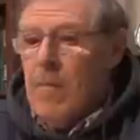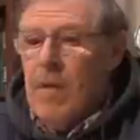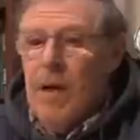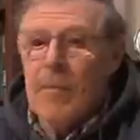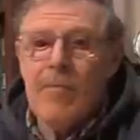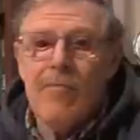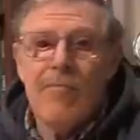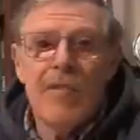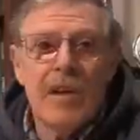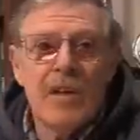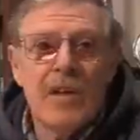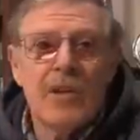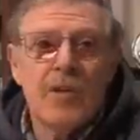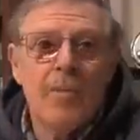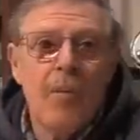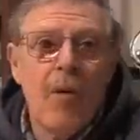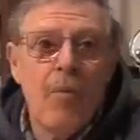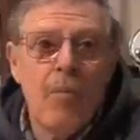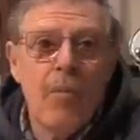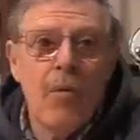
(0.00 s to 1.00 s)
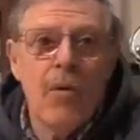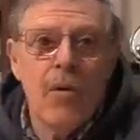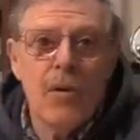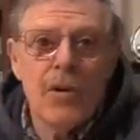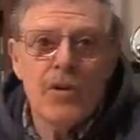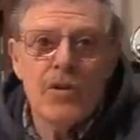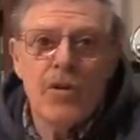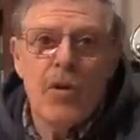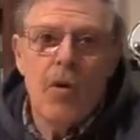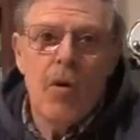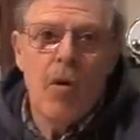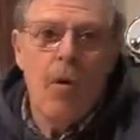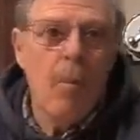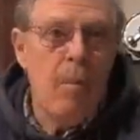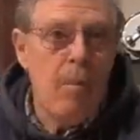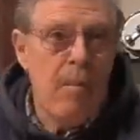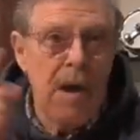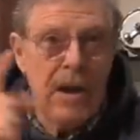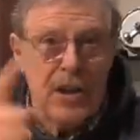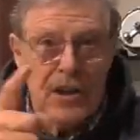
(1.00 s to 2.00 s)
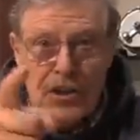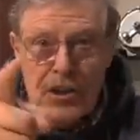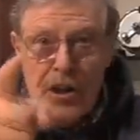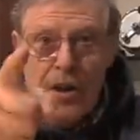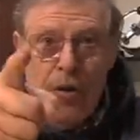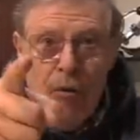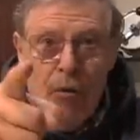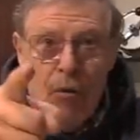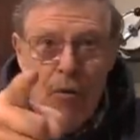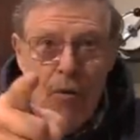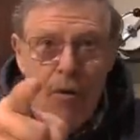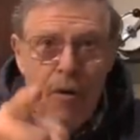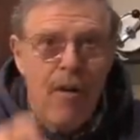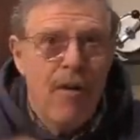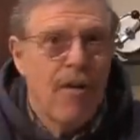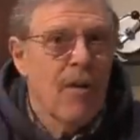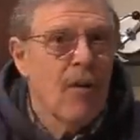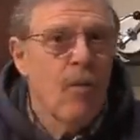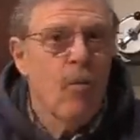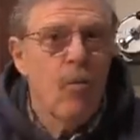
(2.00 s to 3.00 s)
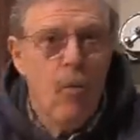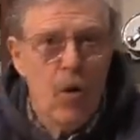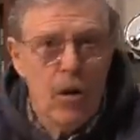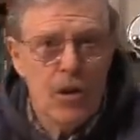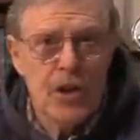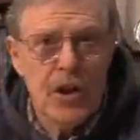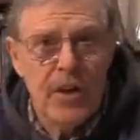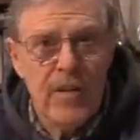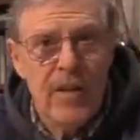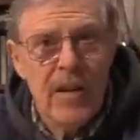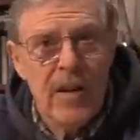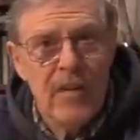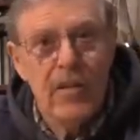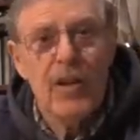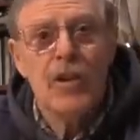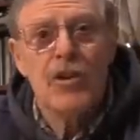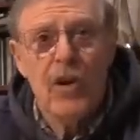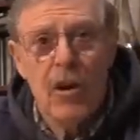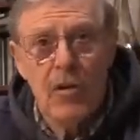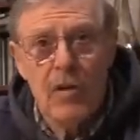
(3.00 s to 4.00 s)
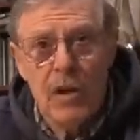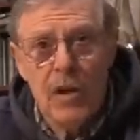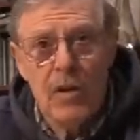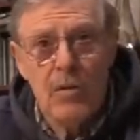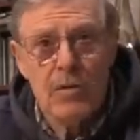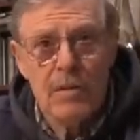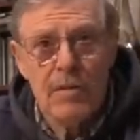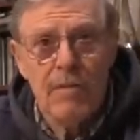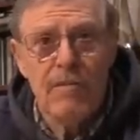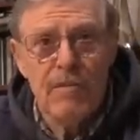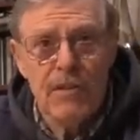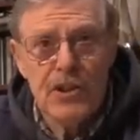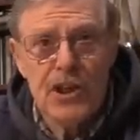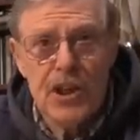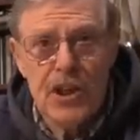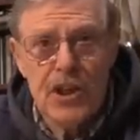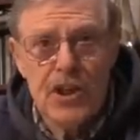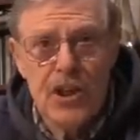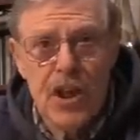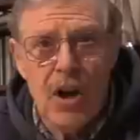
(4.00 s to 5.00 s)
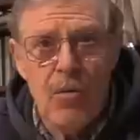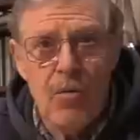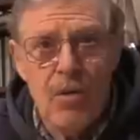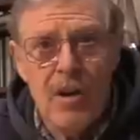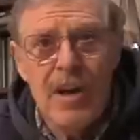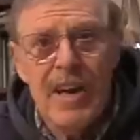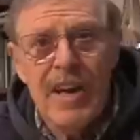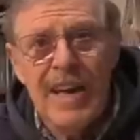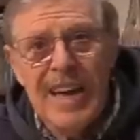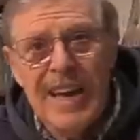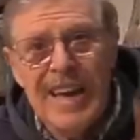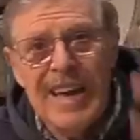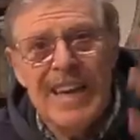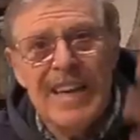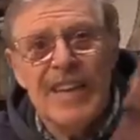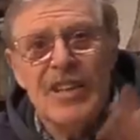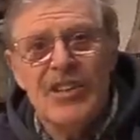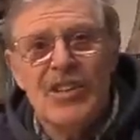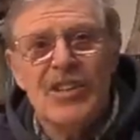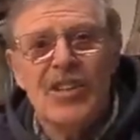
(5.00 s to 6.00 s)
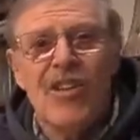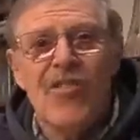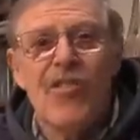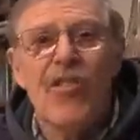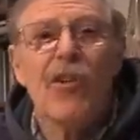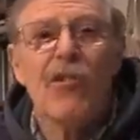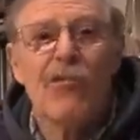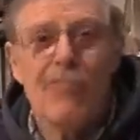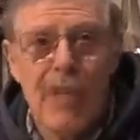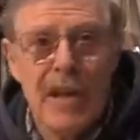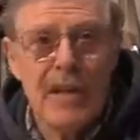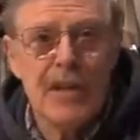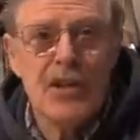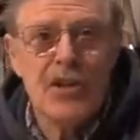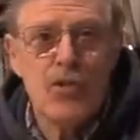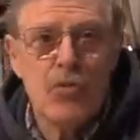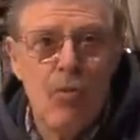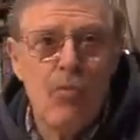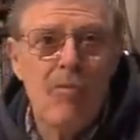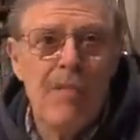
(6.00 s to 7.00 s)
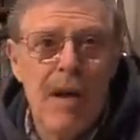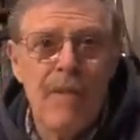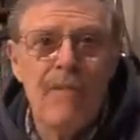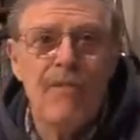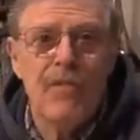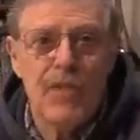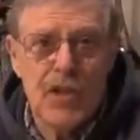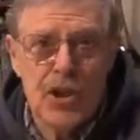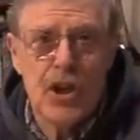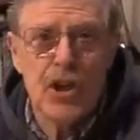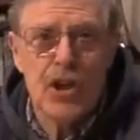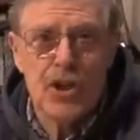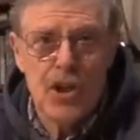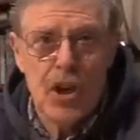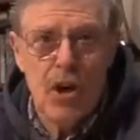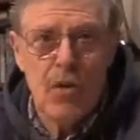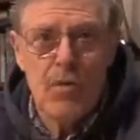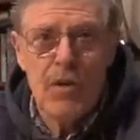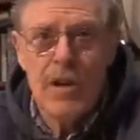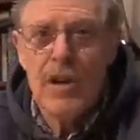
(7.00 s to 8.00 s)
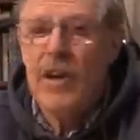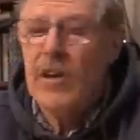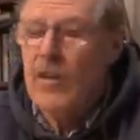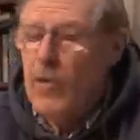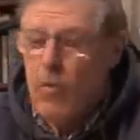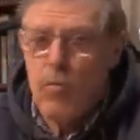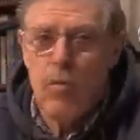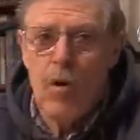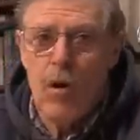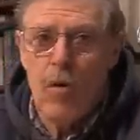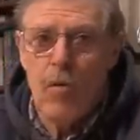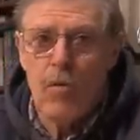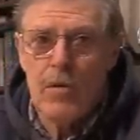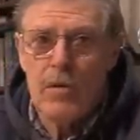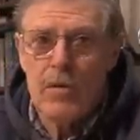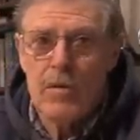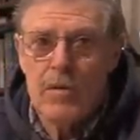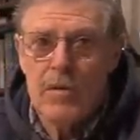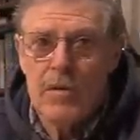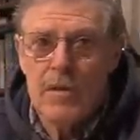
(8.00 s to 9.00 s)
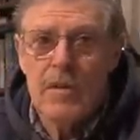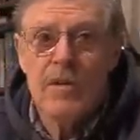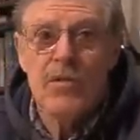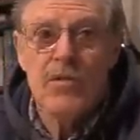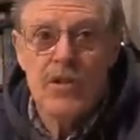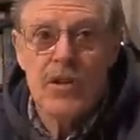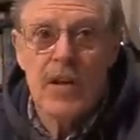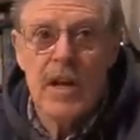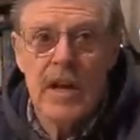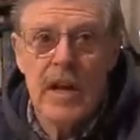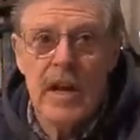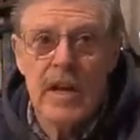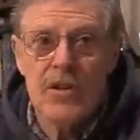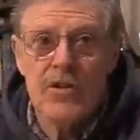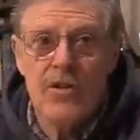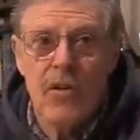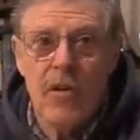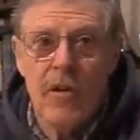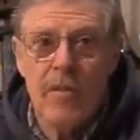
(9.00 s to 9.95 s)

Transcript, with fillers: maybe reading some old books, or better still, watching the Totally Awesome Fishing Show. It is the greatest all-round fishing show in the world. See you next